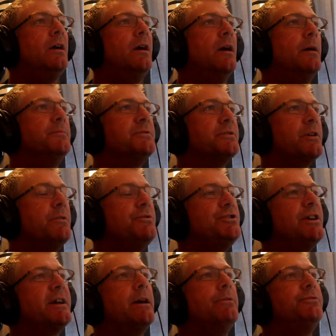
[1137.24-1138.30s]
So go and
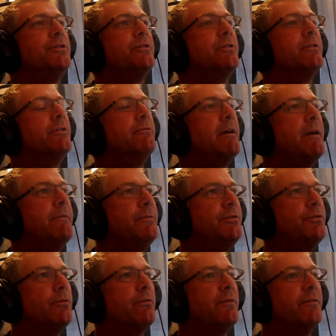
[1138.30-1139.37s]
check out Duncan Graham
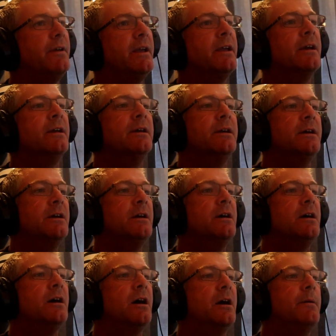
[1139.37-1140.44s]
Photography,
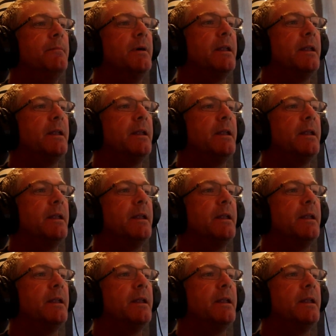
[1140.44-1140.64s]
and